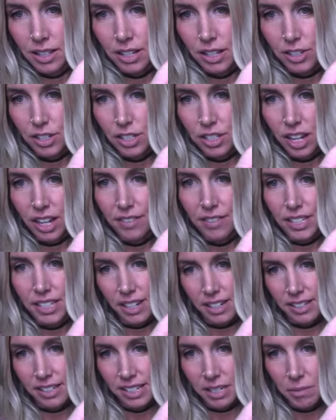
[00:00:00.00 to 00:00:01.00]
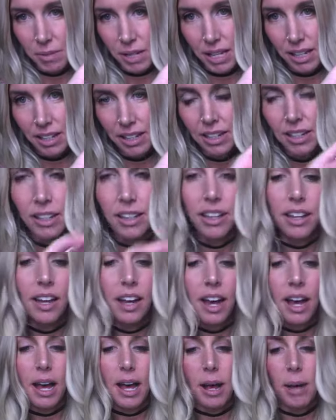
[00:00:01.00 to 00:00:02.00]
It's just kind of a dusty pink.
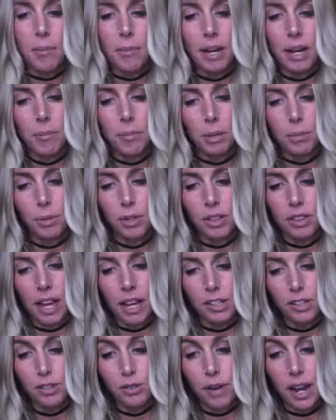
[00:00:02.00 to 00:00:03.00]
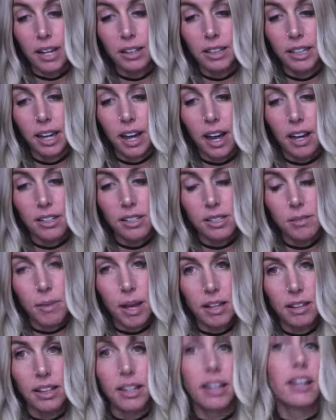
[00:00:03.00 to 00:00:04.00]
And I'm going to put that directly onto
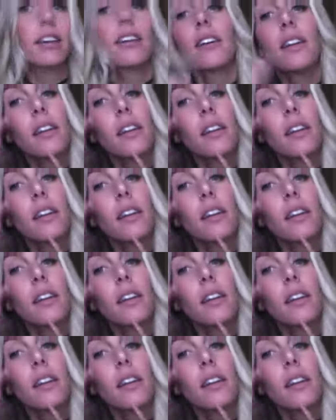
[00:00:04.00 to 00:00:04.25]
my lid.